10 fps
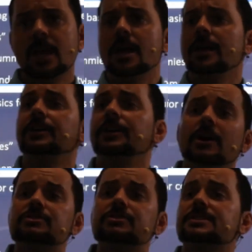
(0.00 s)
Yadav,
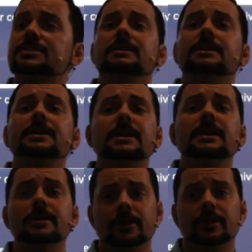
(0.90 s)
just send me an
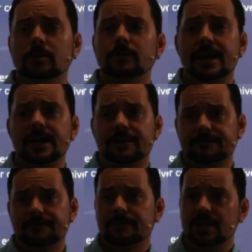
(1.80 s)
email, include that
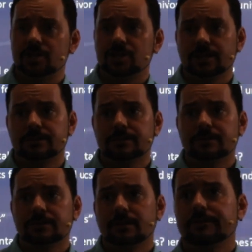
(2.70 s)
information
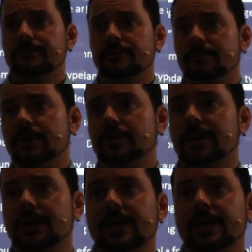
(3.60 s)
for me,
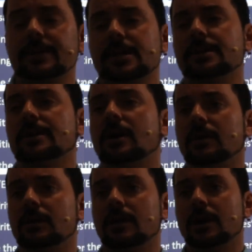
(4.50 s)
okay? And then I'll,
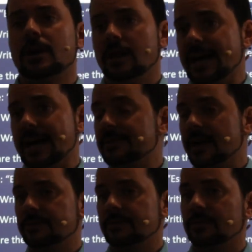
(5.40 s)
uh, I'll add that
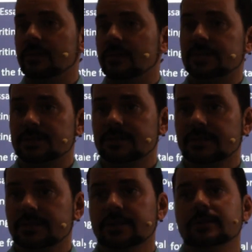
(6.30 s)
to the list
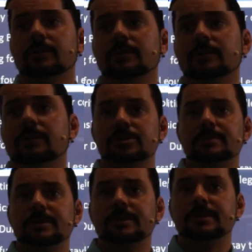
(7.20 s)
about the
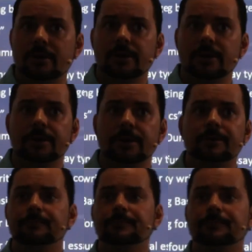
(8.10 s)
speaking partner.
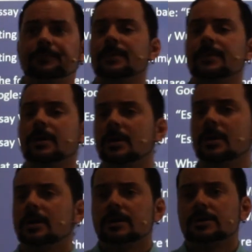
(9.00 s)

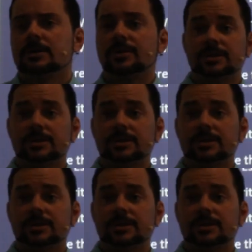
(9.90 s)
So this is my